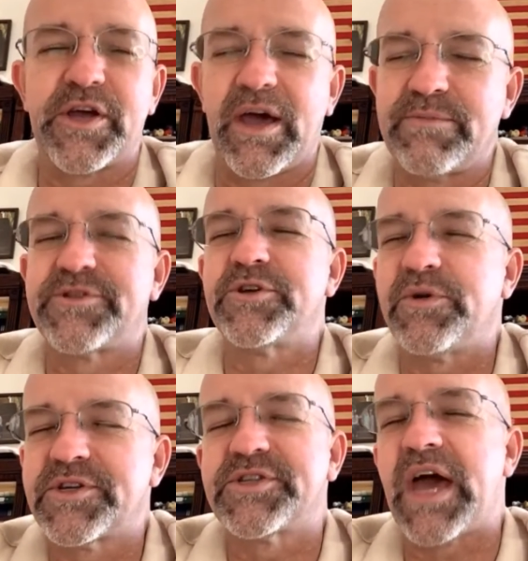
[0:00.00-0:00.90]
I'm so
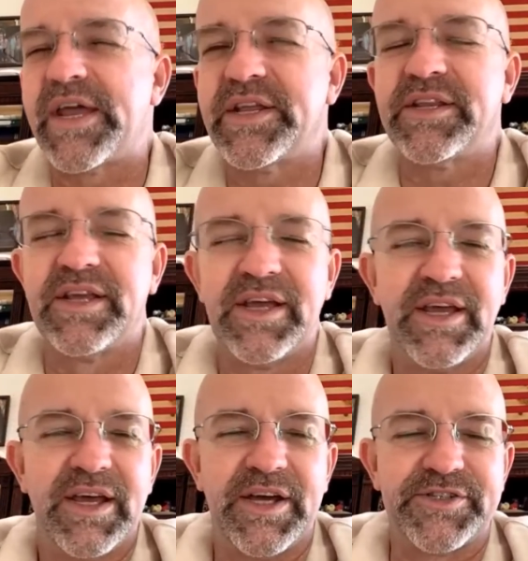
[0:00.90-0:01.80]
excited
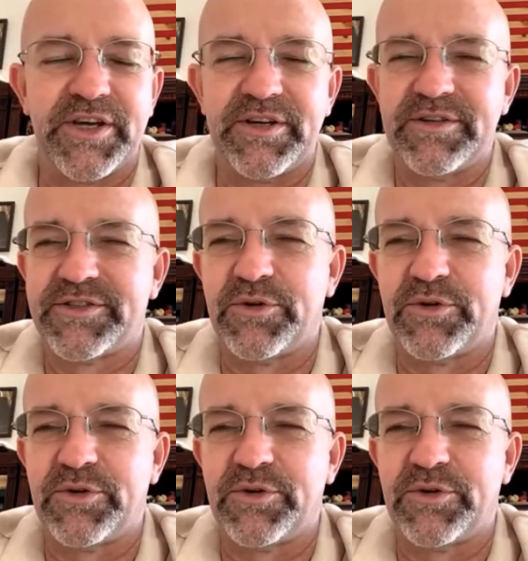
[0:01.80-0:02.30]
to